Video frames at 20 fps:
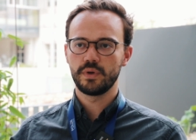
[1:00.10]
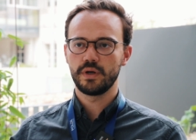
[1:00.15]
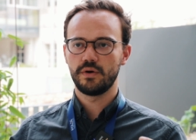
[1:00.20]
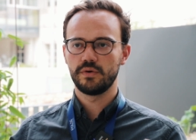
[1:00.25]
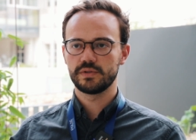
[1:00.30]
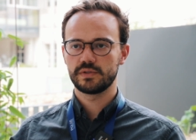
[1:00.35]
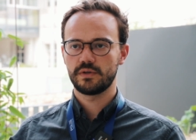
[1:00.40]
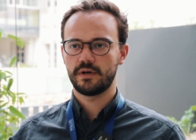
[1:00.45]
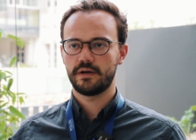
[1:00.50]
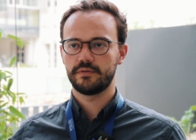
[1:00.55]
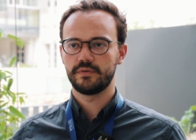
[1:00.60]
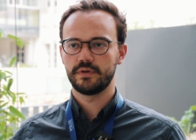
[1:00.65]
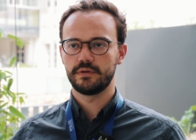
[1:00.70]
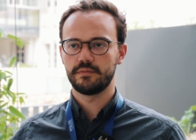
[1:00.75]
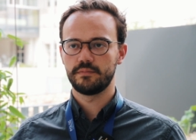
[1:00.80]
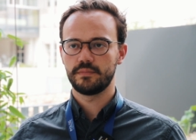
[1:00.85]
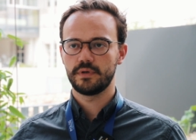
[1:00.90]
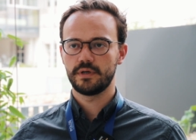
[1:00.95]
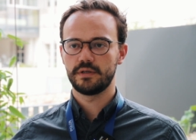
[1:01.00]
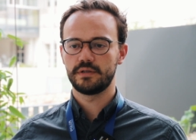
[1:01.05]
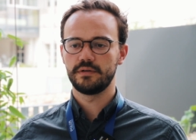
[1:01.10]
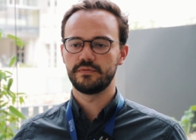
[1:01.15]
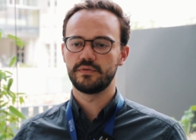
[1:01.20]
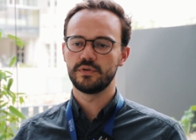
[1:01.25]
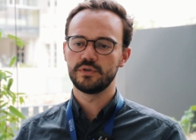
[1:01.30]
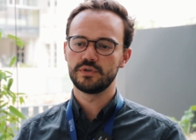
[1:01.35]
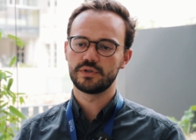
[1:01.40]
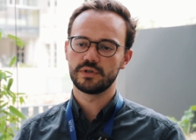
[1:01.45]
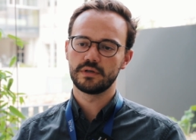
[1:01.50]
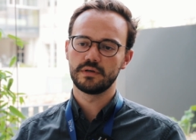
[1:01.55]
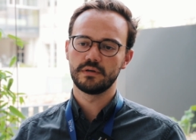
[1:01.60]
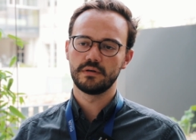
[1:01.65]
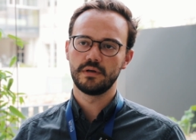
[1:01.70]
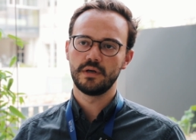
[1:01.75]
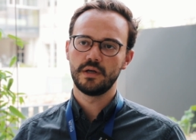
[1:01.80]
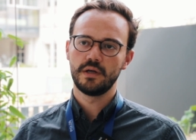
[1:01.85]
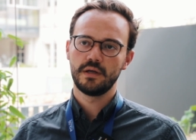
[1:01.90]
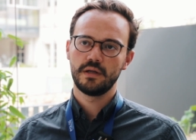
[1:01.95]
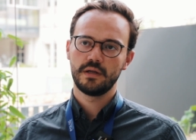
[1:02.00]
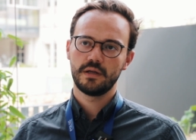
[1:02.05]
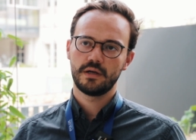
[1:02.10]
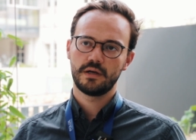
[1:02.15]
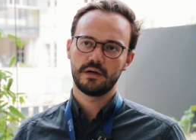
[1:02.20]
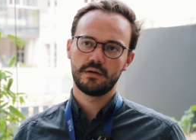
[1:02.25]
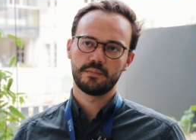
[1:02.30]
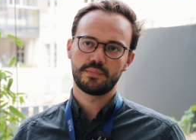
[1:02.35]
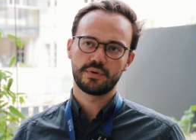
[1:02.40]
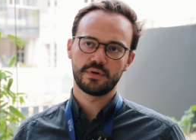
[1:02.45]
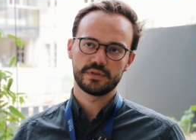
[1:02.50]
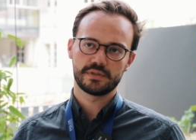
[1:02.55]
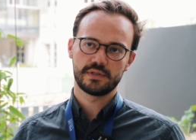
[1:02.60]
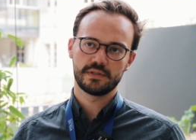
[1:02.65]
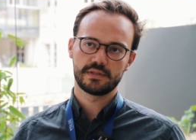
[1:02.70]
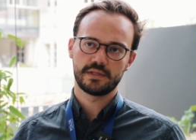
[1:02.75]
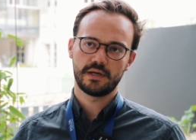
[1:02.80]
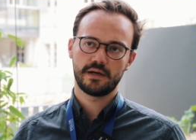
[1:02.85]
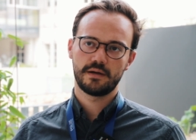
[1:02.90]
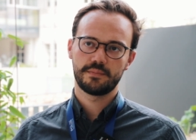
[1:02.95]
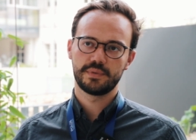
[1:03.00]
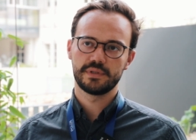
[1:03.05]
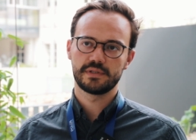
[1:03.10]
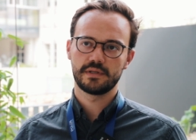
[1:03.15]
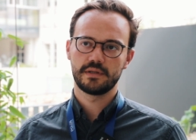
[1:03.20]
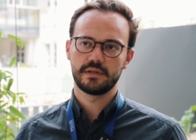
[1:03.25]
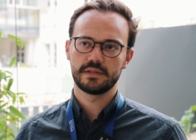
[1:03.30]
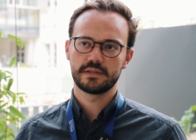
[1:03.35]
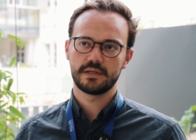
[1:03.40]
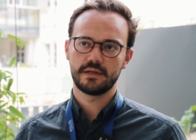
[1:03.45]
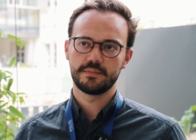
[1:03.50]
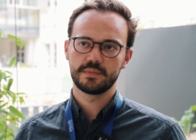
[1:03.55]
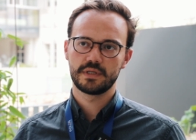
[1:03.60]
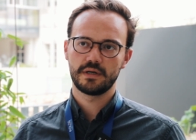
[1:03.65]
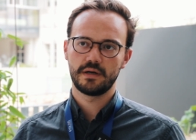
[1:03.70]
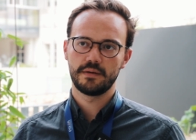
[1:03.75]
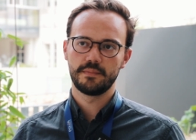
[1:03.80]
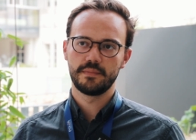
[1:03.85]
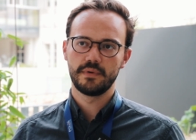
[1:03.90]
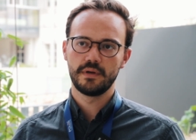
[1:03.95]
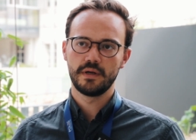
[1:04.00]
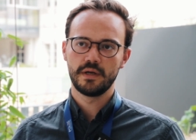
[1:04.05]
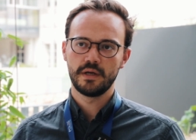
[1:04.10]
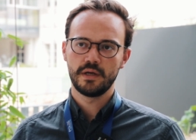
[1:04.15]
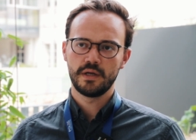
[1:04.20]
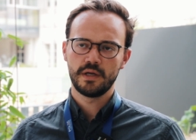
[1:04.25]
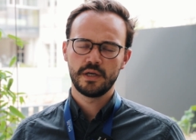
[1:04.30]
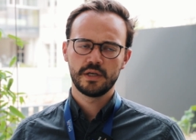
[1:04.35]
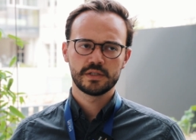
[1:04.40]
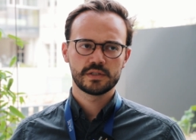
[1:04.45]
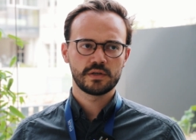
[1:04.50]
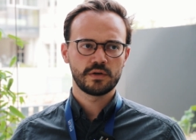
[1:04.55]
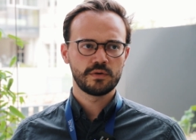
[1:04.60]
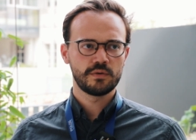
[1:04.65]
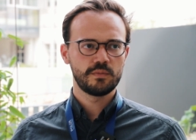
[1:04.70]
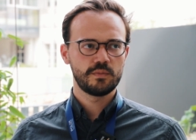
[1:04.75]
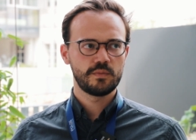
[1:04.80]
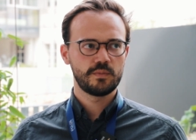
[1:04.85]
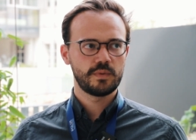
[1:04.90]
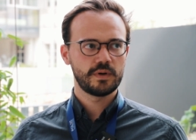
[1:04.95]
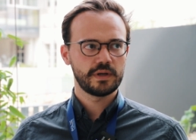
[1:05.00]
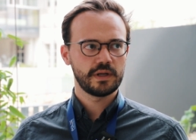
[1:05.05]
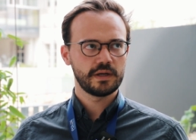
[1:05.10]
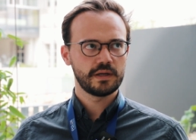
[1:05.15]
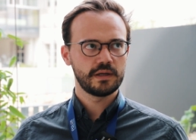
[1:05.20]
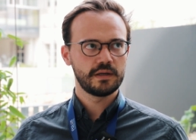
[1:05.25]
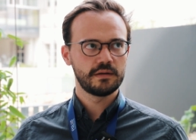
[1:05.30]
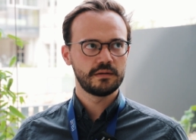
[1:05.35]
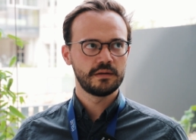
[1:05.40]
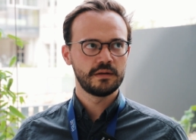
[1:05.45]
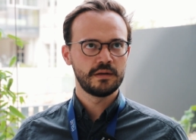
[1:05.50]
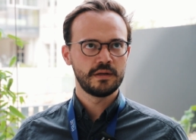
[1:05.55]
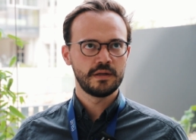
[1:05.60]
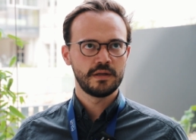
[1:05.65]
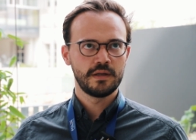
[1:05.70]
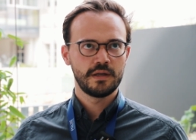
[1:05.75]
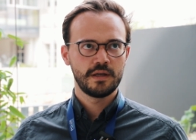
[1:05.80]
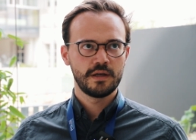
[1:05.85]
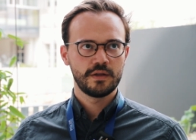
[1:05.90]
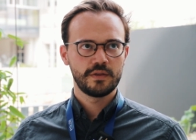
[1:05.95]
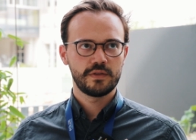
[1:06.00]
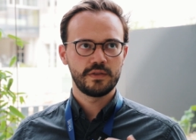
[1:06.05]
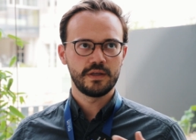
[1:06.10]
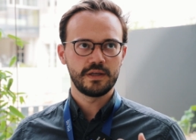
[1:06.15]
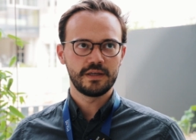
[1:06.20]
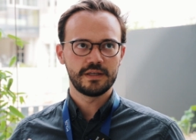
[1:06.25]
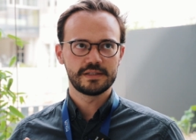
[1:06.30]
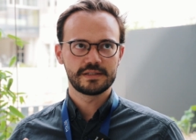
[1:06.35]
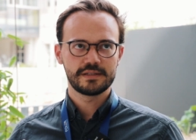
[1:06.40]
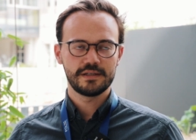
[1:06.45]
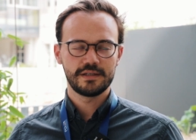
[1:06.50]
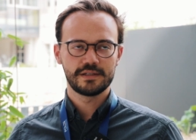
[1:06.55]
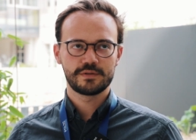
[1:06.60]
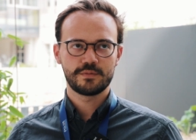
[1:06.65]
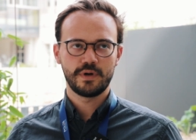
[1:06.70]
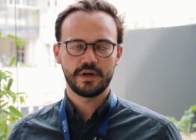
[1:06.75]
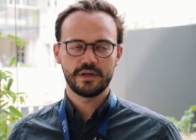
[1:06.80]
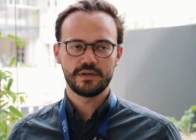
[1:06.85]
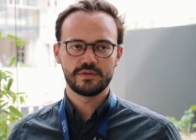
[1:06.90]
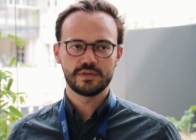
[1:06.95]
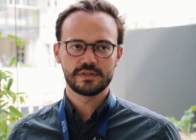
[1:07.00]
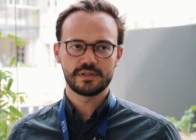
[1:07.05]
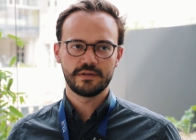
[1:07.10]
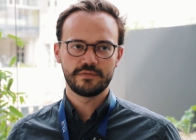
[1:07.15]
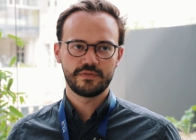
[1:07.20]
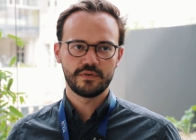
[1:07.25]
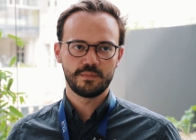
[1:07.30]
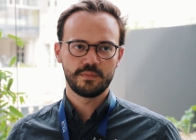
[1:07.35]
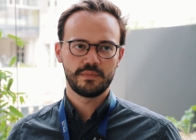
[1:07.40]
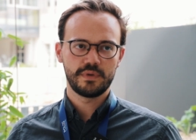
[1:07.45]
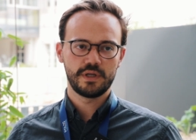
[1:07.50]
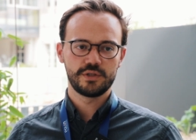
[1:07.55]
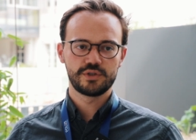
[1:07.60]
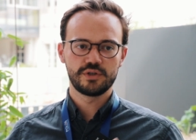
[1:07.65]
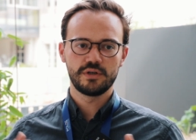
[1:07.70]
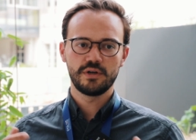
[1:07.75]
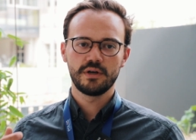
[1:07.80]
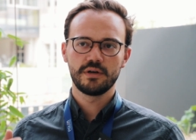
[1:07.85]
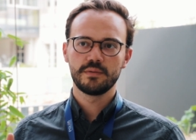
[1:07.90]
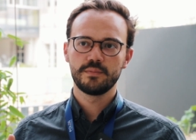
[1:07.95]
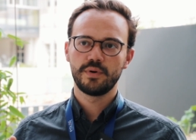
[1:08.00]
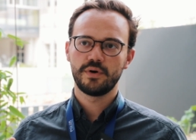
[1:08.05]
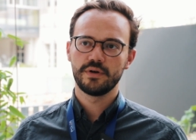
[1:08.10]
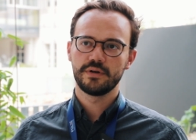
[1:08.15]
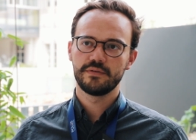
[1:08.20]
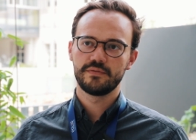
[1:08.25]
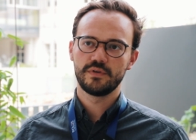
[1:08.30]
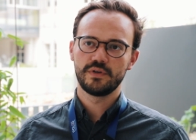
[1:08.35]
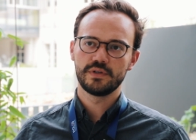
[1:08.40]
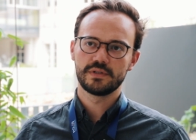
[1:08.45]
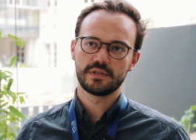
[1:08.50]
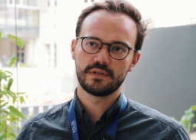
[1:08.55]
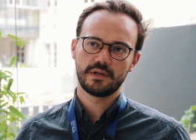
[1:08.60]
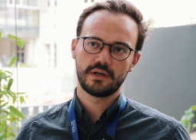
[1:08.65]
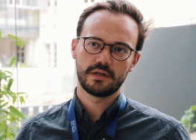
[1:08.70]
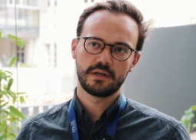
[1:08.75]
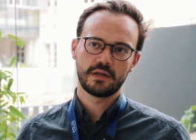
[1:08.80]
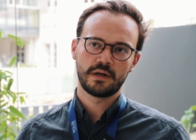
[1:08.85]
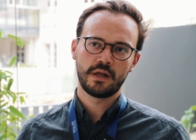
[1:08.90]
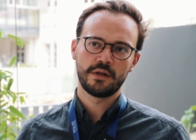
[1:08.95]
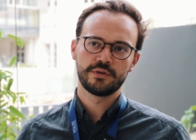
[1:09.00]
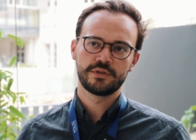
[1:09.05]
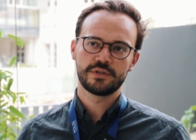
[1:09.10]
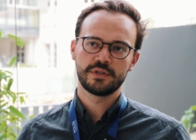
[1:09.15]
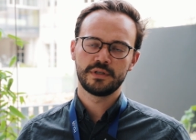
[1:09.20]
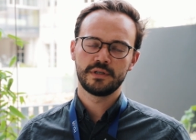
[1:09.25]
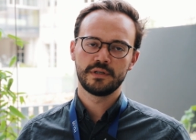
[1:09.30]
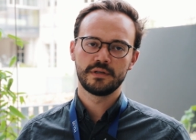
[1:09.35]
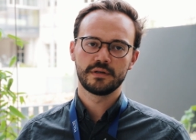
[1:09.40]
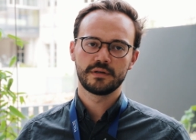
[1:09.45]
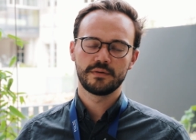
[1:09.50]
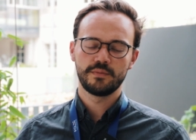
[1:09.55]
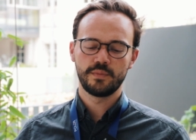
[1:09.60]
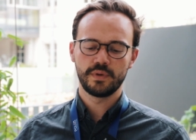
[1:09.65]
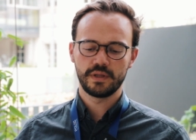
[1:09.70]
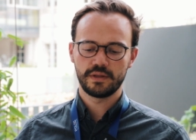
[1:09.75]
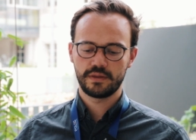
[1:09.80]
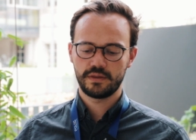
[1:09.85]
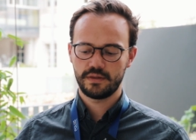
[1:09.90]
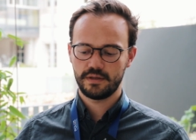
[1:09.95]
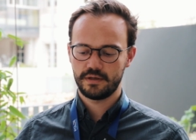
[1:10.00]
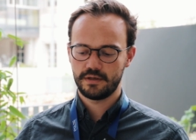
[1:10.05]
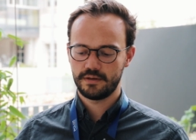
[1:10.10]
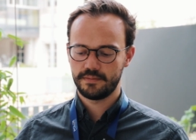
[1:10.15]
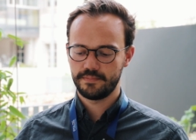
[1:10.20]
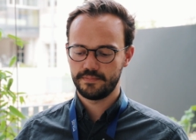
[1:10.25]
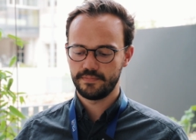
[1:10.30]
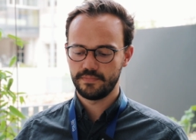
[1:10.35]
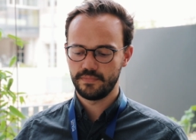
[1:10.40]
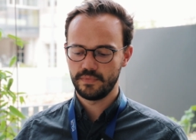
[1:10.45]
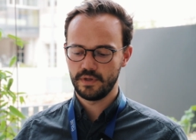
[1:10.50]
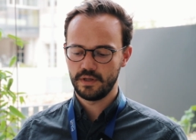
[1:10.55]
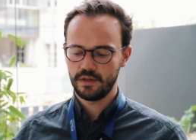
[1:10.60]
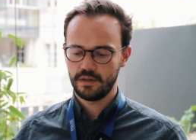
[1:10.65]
we also have a, a diffusion um, process that happens at the same time. So what I think is, is quite interesting from engineering point of view is an, analogy with um,